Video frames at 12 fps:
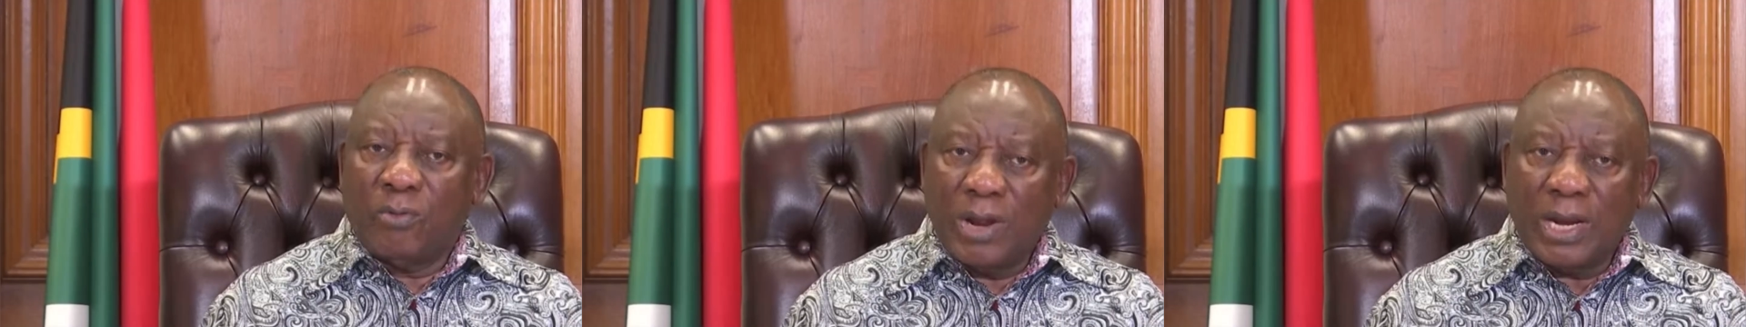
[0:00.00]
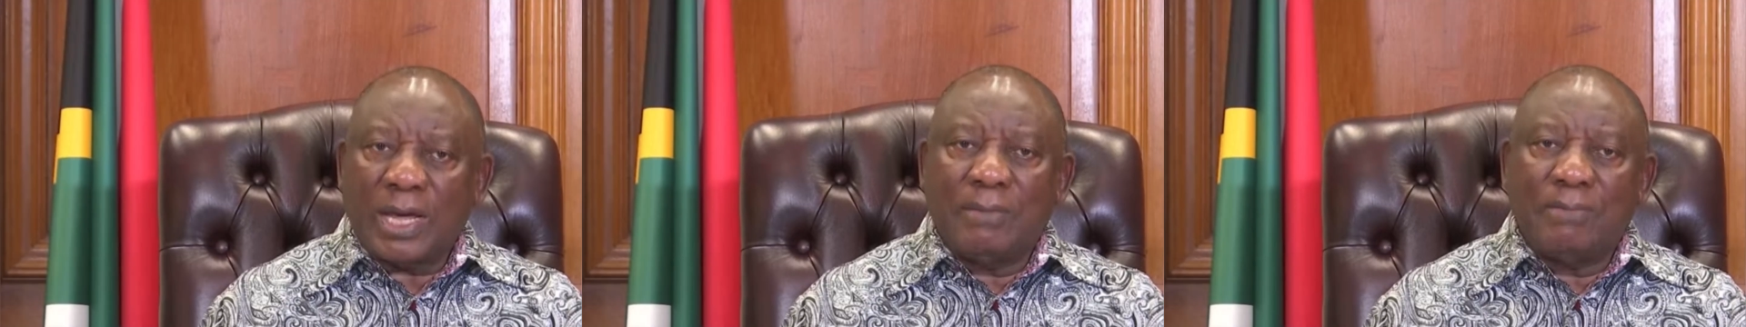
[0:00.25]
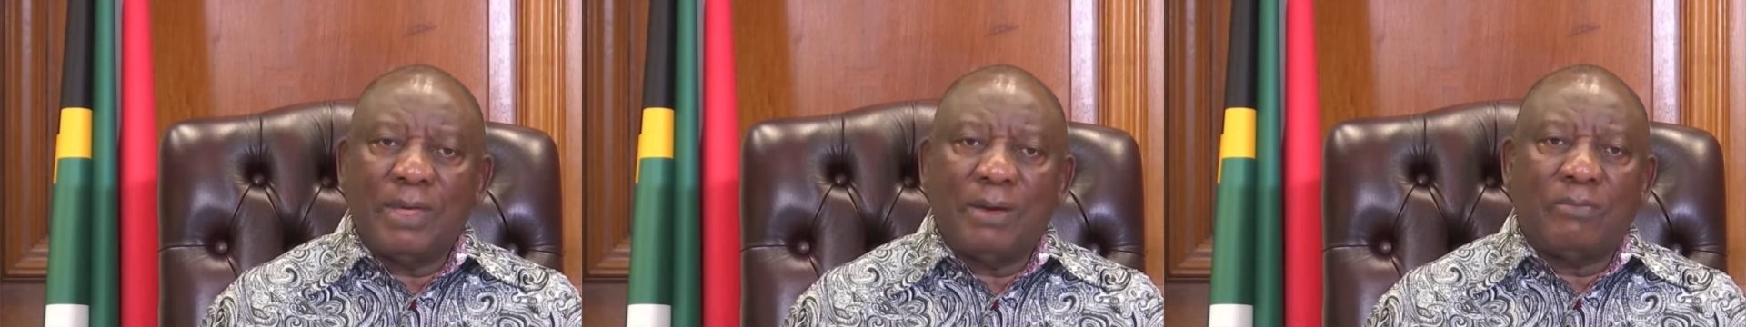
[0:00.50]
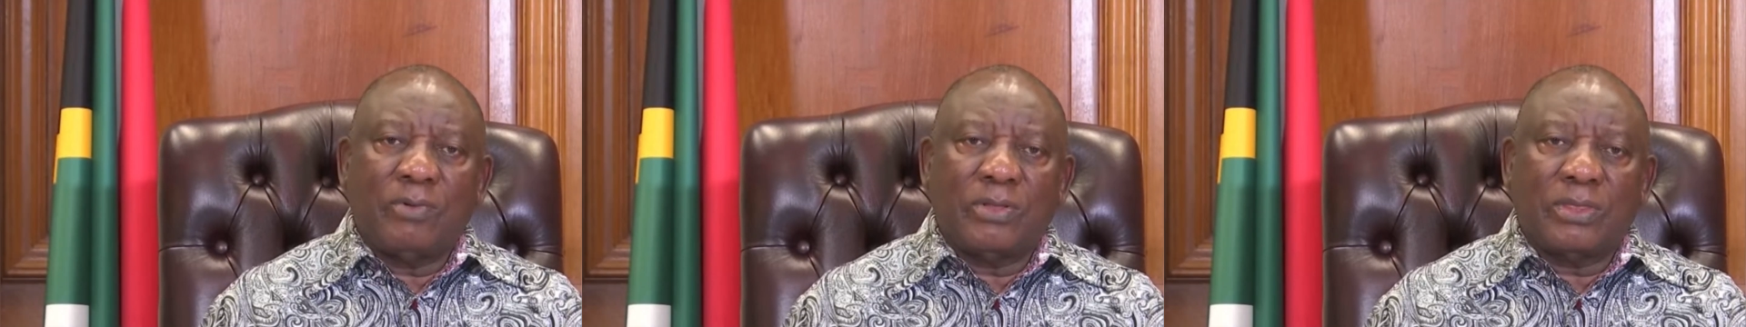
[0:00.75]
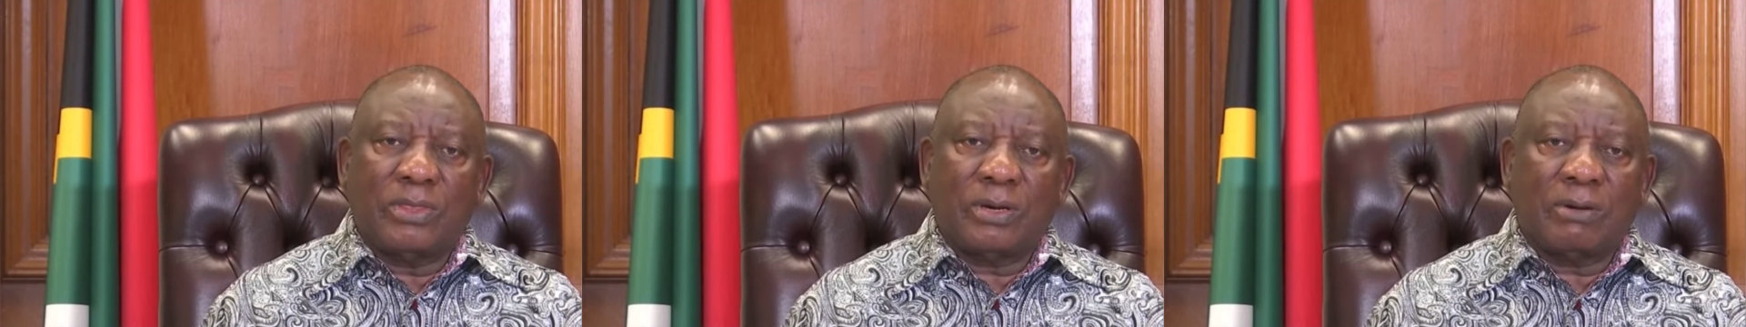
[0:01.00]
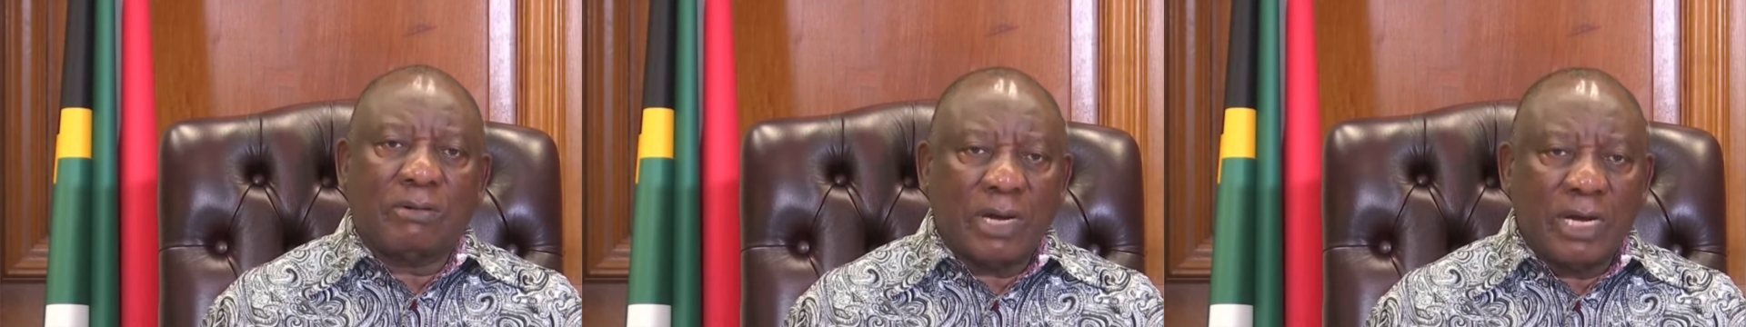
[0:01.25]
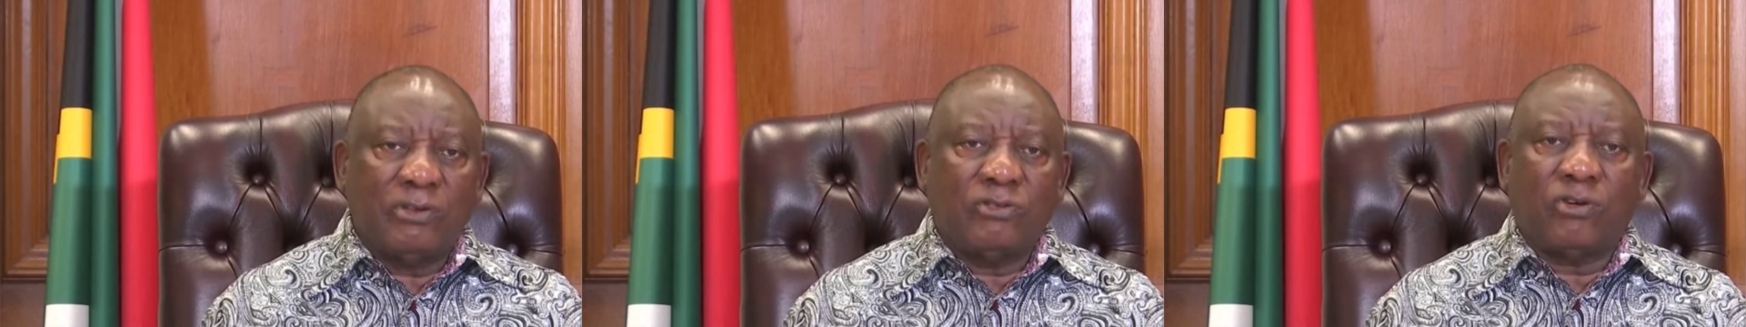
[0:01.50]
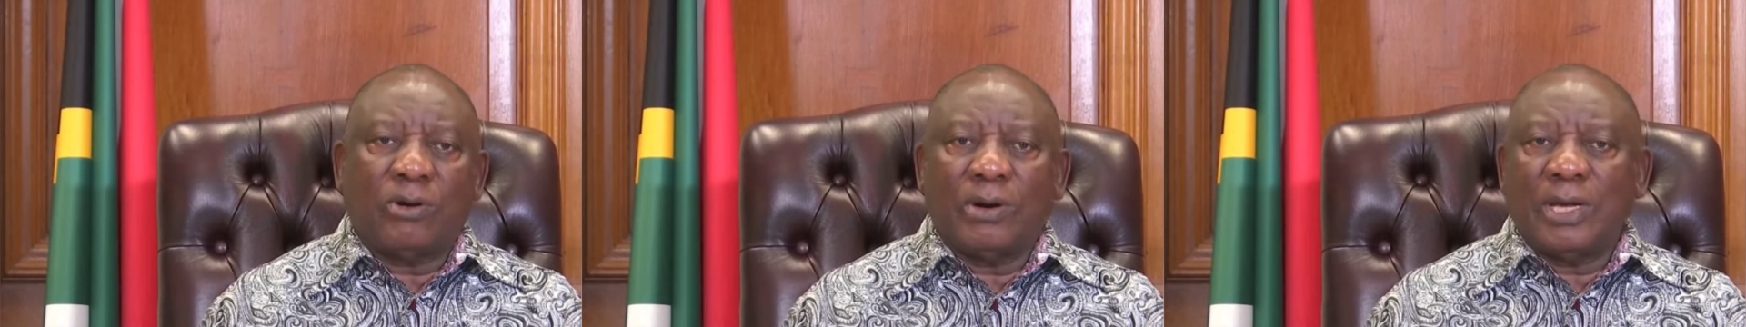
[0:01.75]
welcome them with great
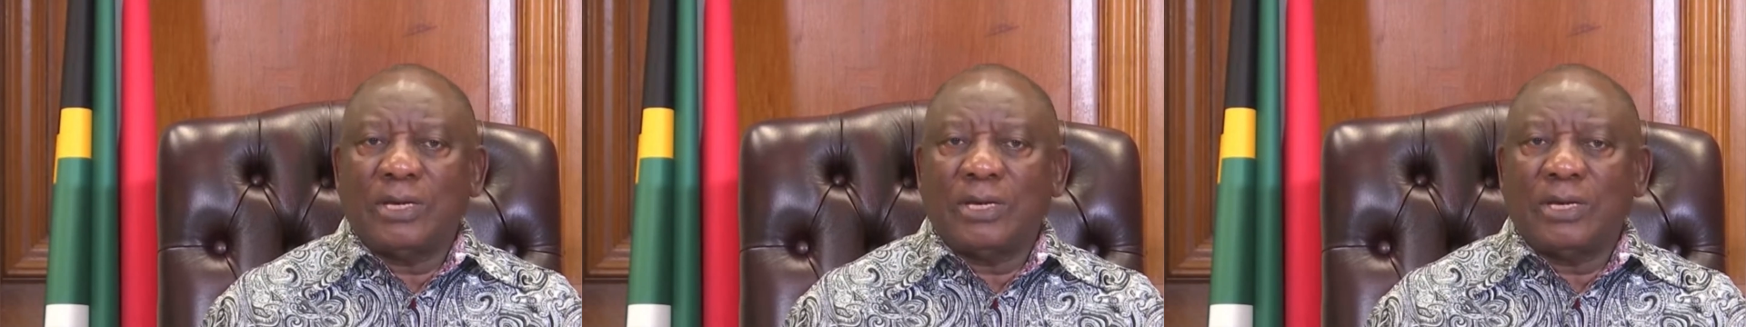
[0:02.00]
joy